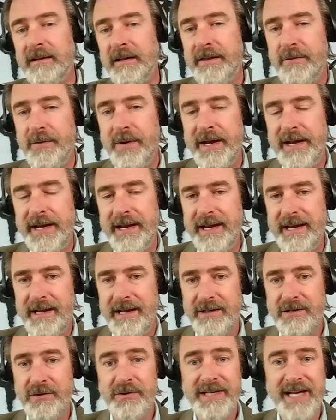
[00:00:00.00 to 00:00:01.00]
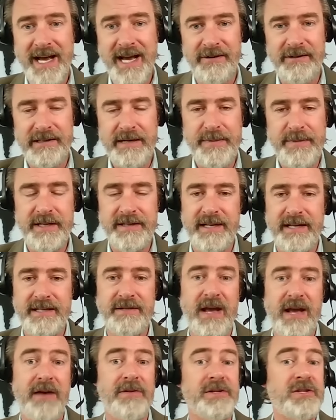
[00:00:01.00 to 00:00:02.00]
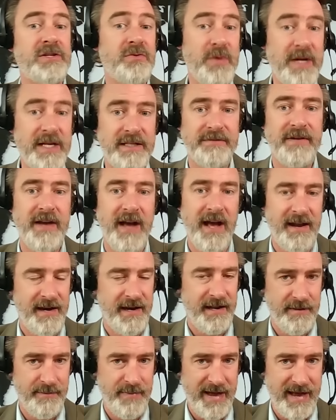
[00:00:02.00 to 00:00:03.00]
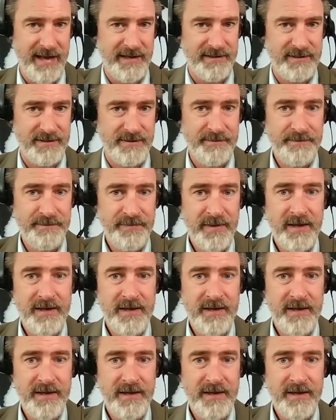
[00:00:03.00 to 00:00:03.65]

and Lithuania in totality, because that's how the Swedes have gotten in the past.